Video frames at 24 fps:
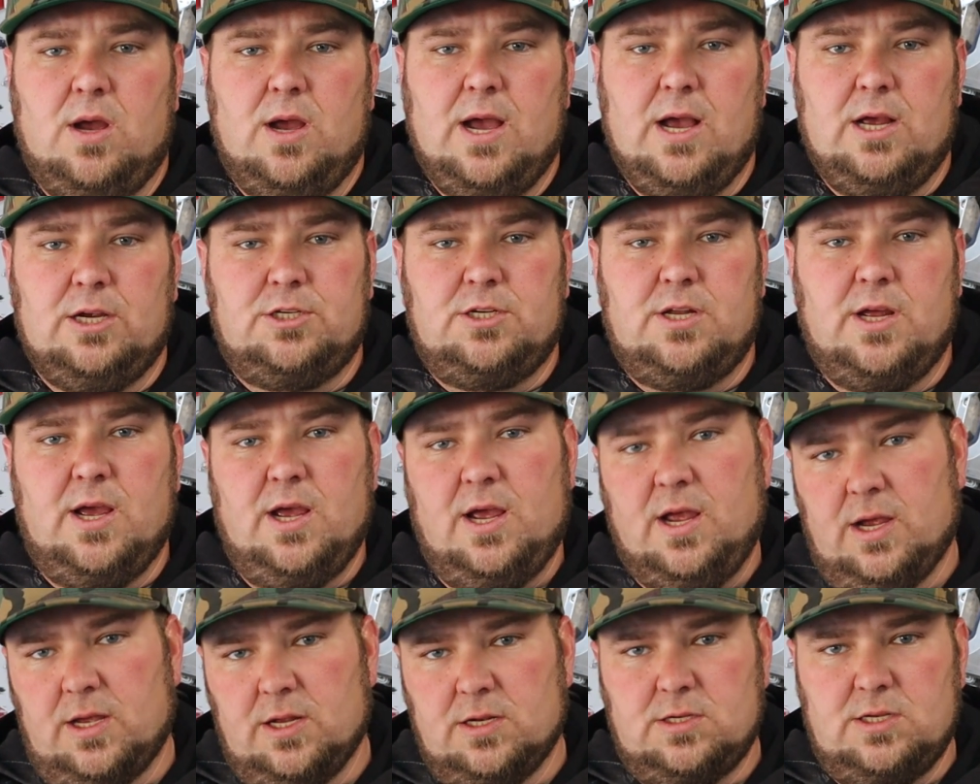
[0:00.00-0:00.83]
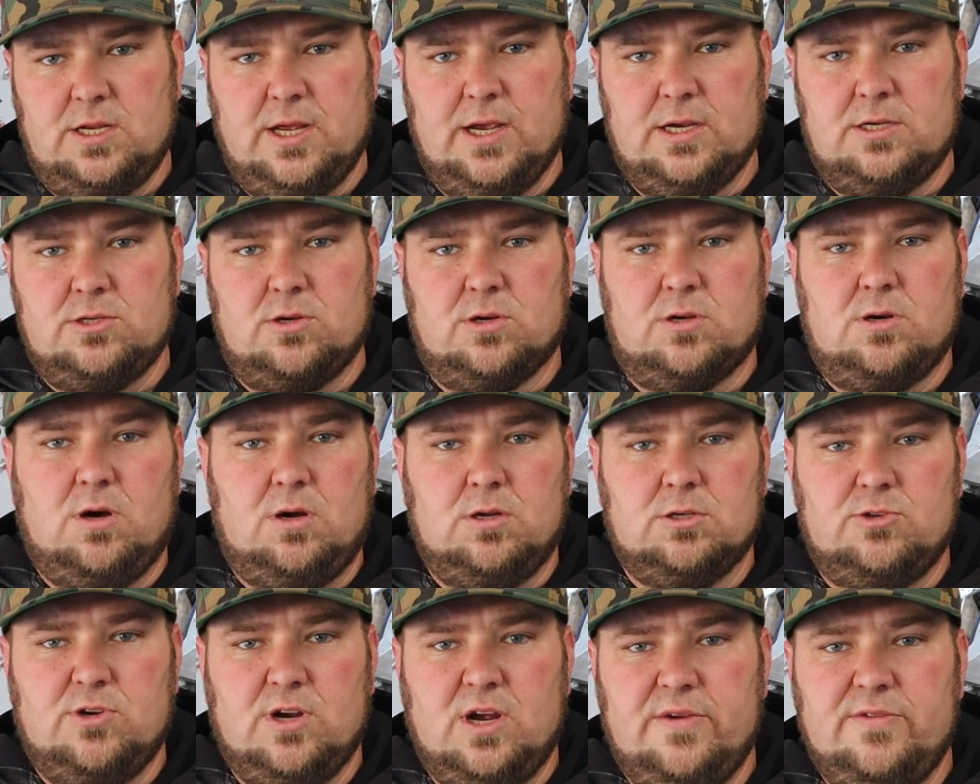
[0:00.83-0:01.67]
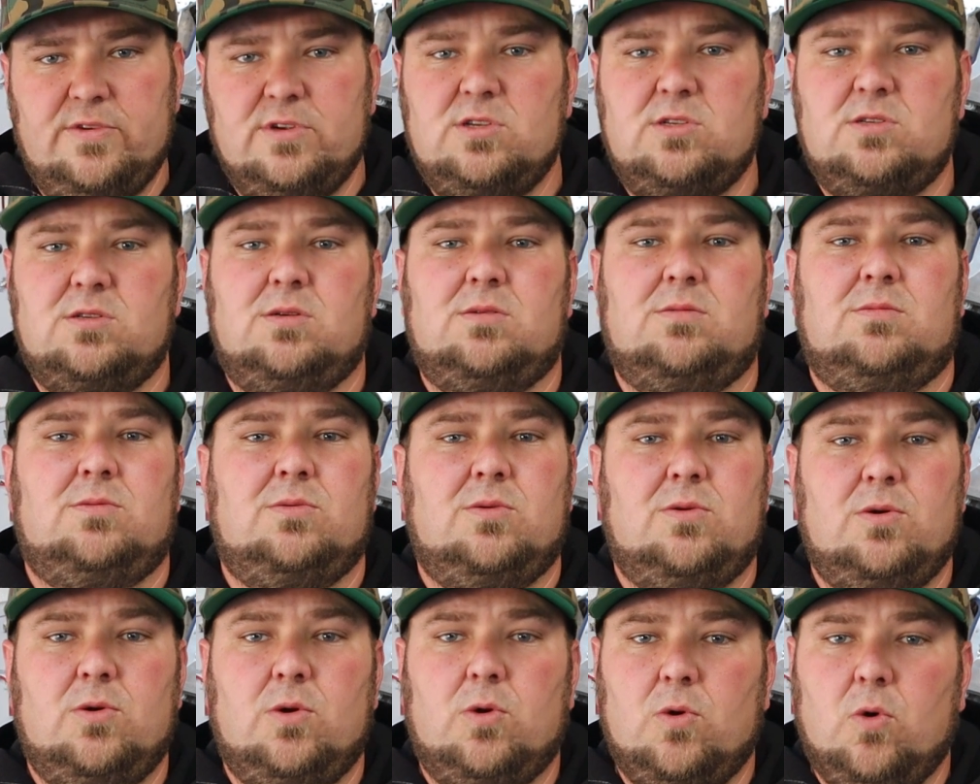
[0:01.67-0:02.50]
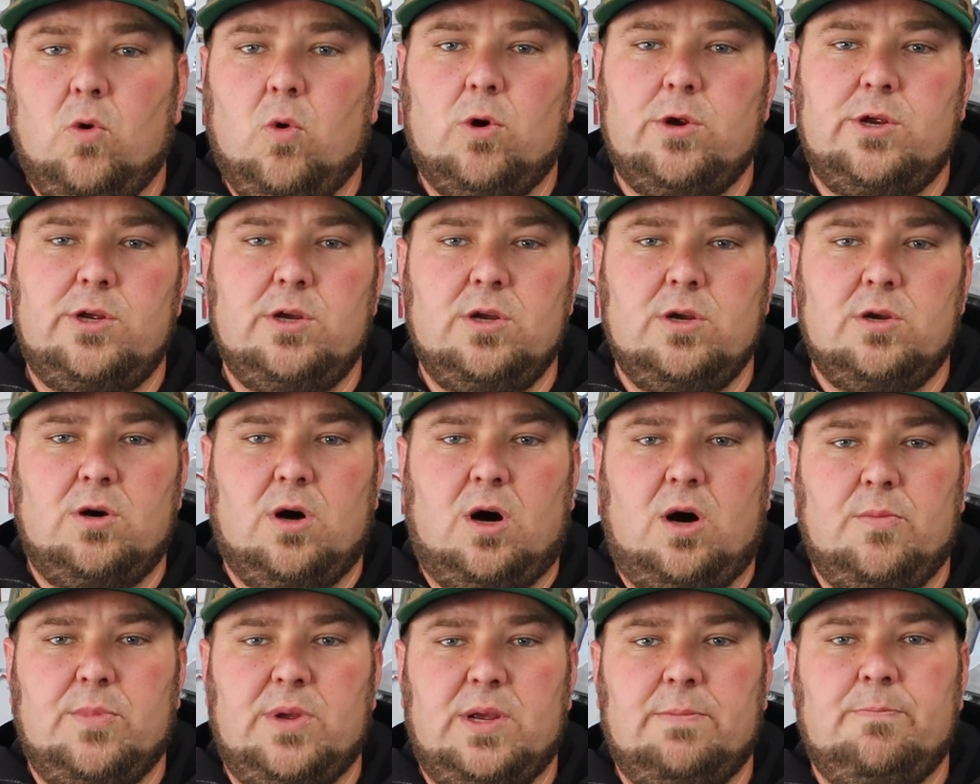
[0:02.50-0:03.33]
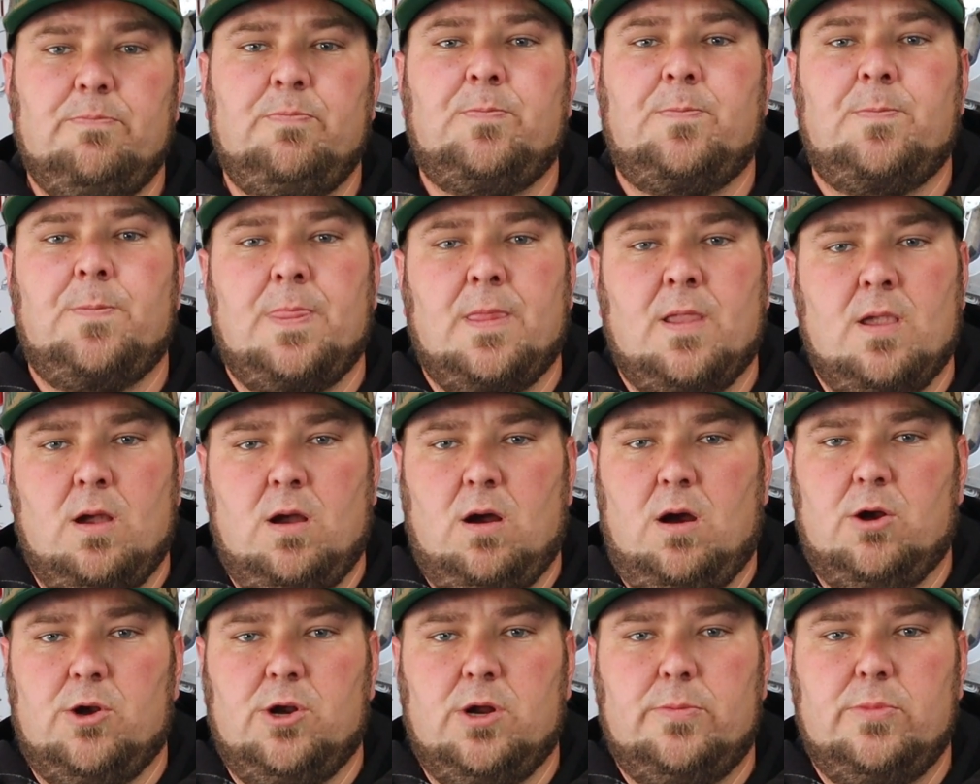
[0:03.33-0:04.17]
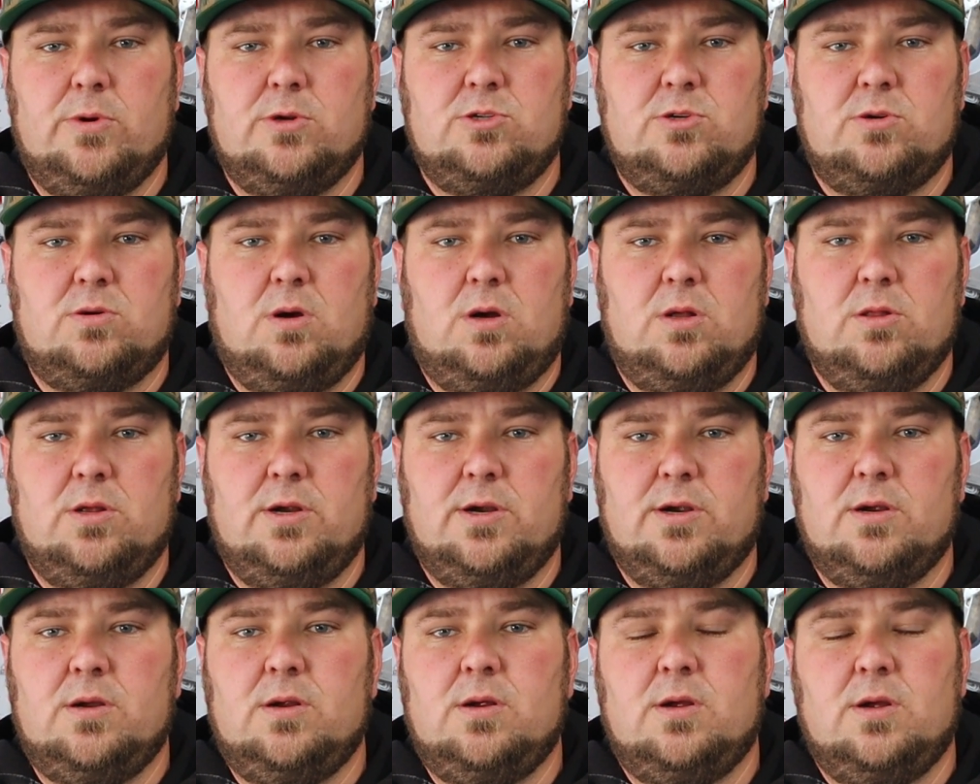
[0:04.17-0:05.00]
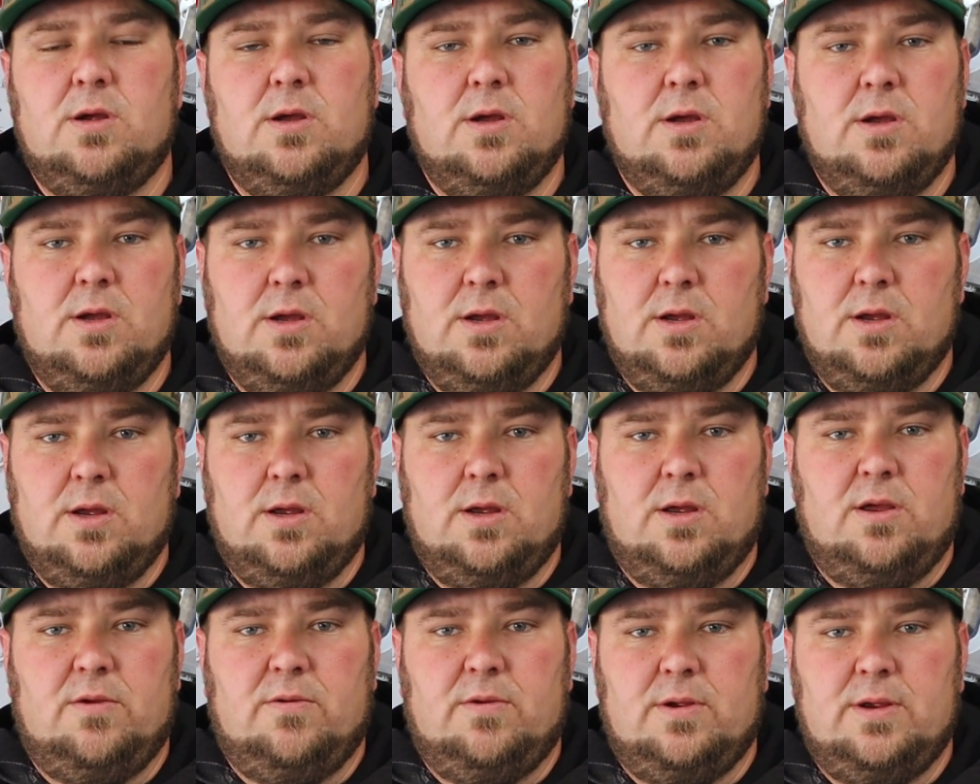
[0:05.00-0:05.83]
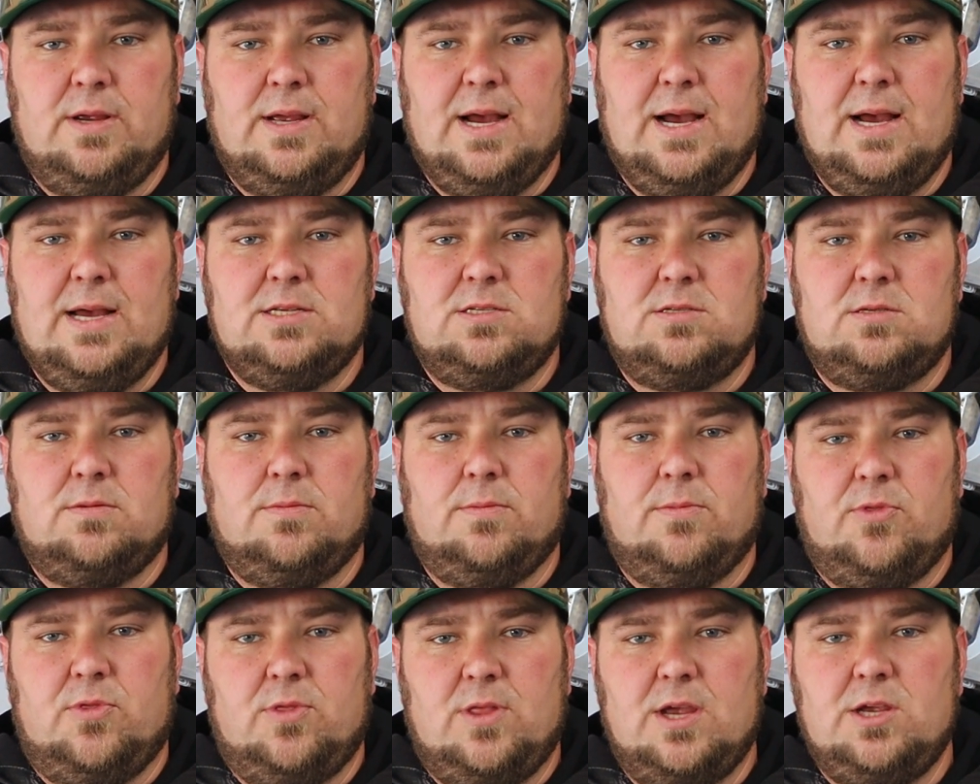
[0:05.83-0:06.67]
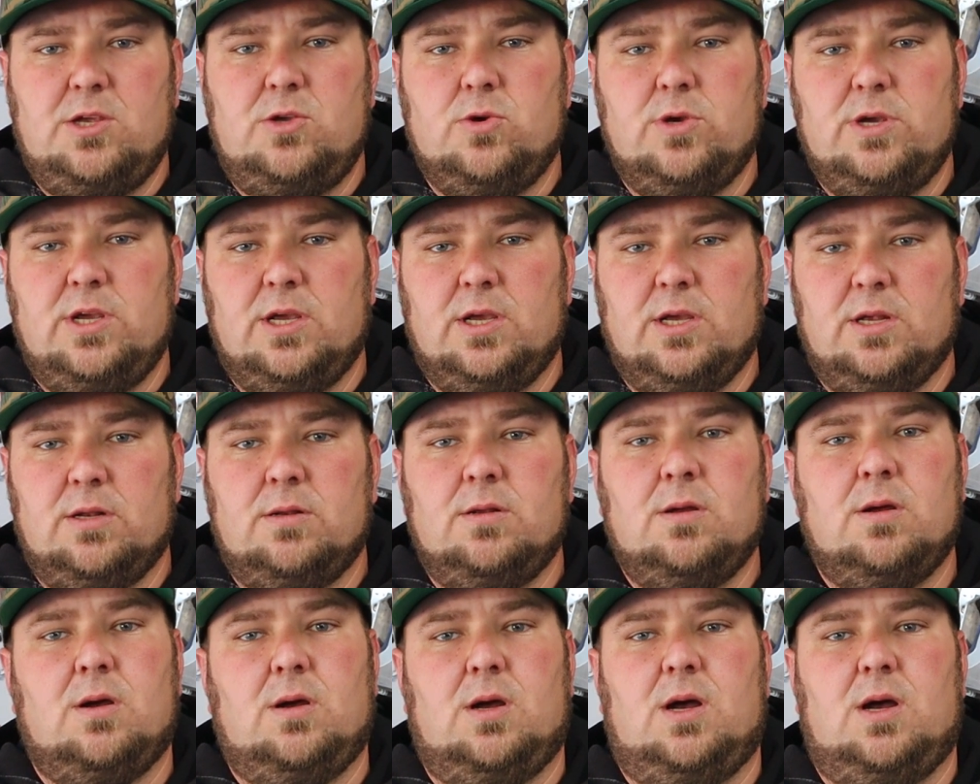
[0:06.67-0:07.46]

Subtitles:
Hashtag text or call Travis, or you can call me. Our numbers are on there. Guys, thank you again.